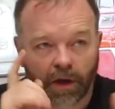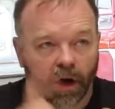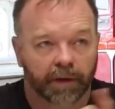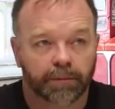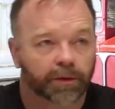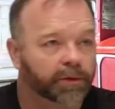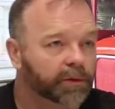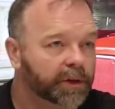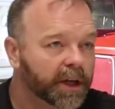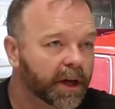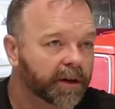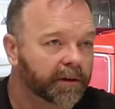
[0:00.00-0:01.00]
Onboard
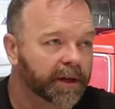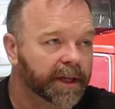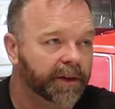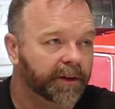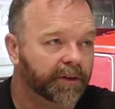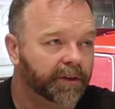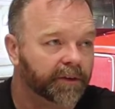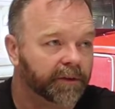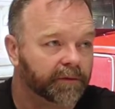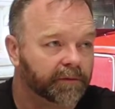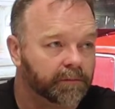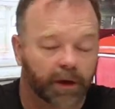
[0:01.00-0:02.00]
audio is
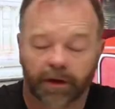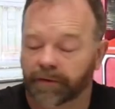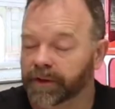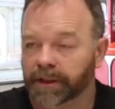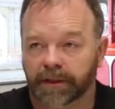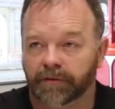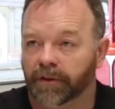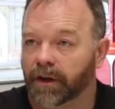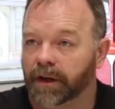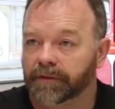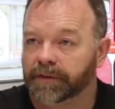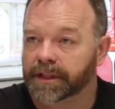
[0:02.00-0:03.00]
perfectly
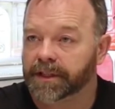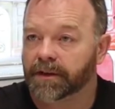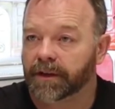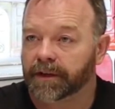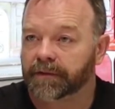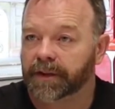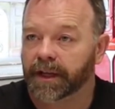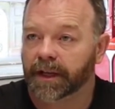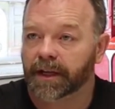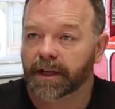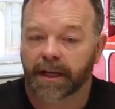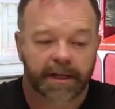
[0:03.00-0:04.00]
fine for this kind of thing.
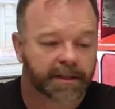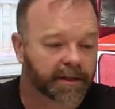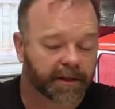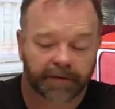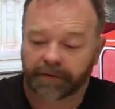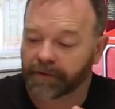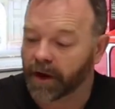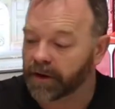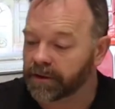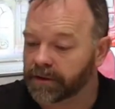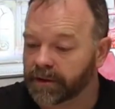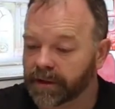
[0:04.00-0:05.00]
So the
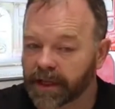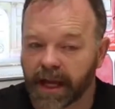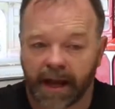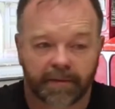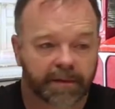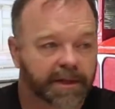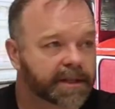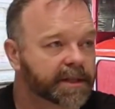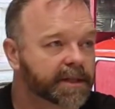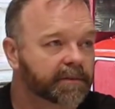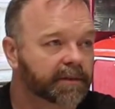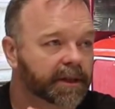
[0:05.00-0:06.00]
phone
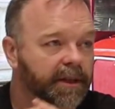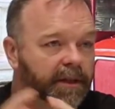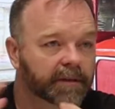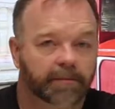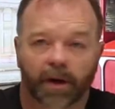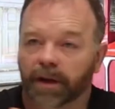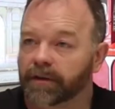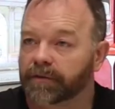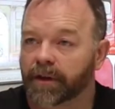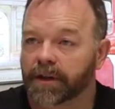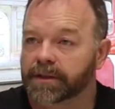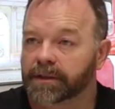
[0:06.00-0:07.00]
cameras with the
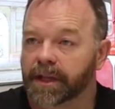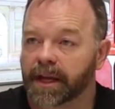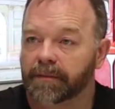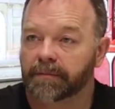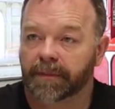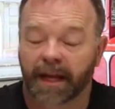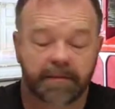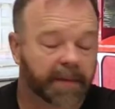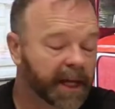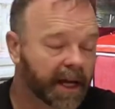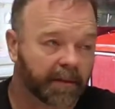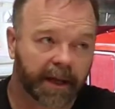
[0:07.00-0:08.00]
microphones on them, they
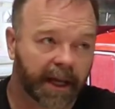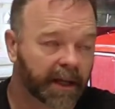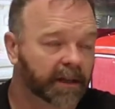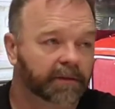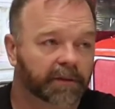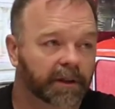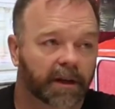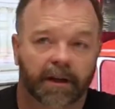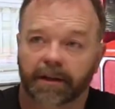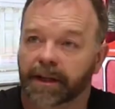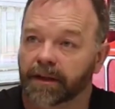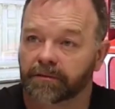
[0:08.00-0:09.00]
pick up a hell of a
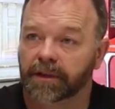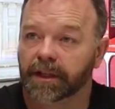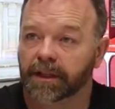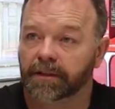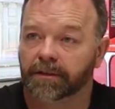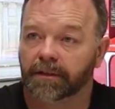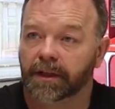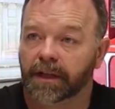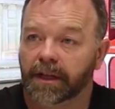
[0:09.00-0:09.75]
lot. They're really good.